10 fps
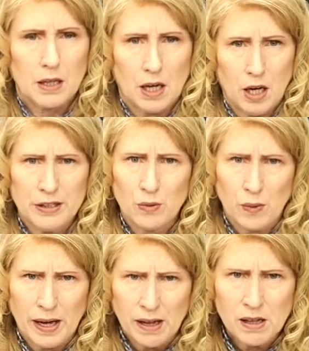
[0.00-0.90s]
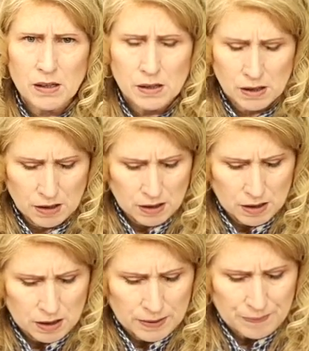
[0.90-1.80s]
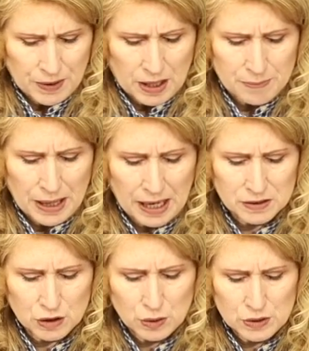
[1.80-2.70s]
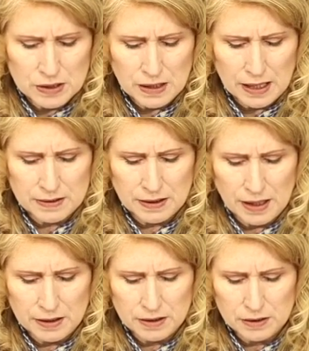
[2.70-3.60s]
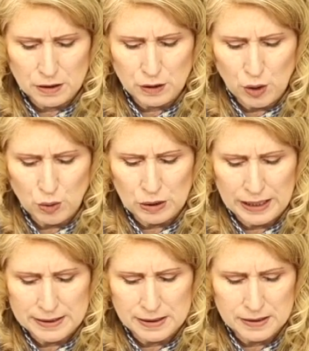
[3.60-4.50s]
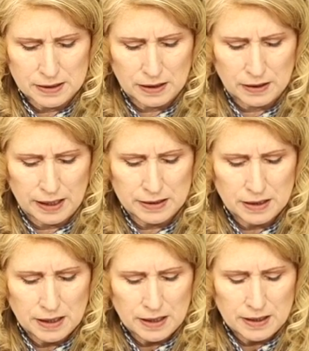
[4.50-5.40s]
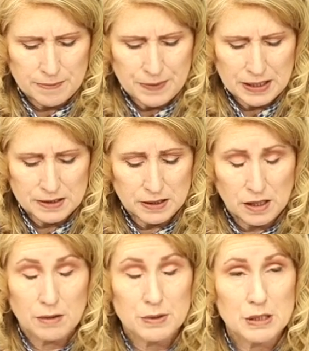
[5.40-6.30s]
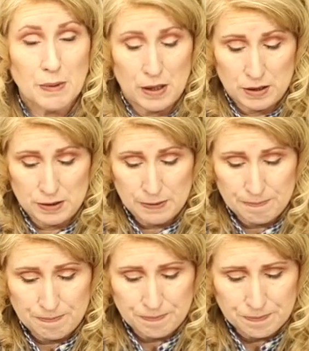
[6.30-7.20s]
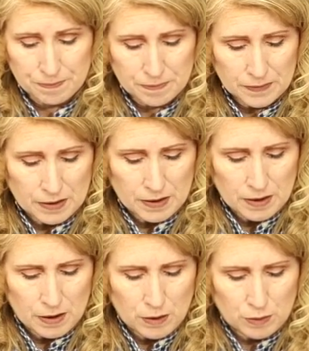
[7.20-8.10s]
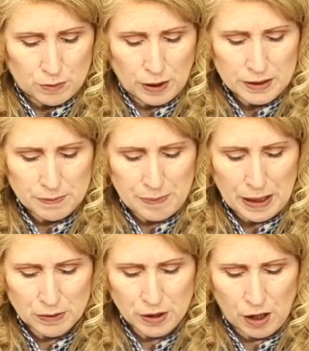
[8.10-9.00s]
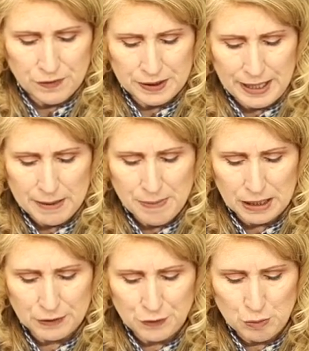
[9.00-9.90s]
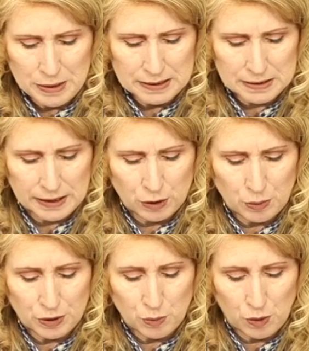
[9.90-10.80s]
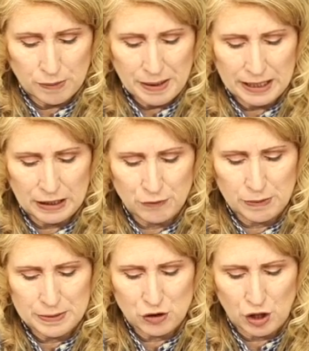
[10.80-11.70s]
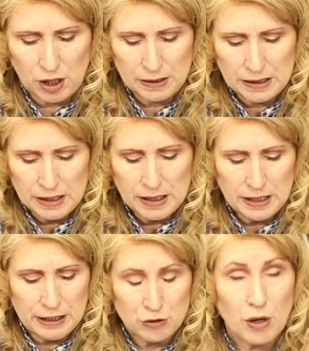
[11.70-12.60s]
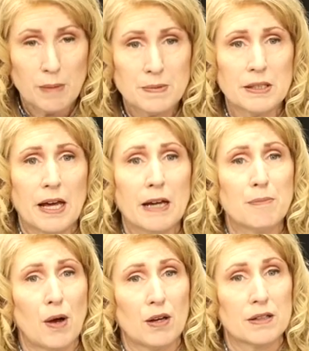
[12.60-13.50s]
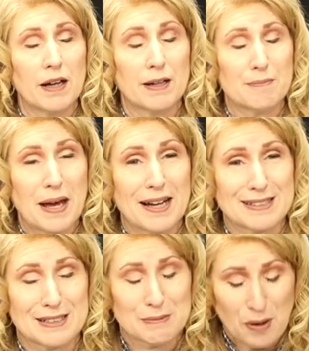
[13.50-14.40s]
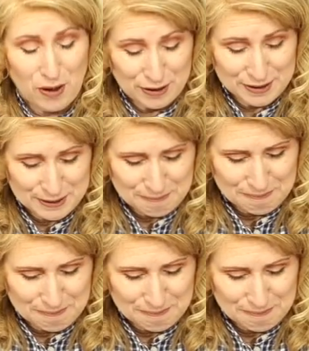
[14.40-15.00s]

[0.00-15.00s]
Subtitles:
Unwell? Pax closed his eyes again, the low glancing sunlight, and did not respond. Runt bounded off and came back a few minutes later with the worm hanging from his jaw. He dropped it at Pax's paws.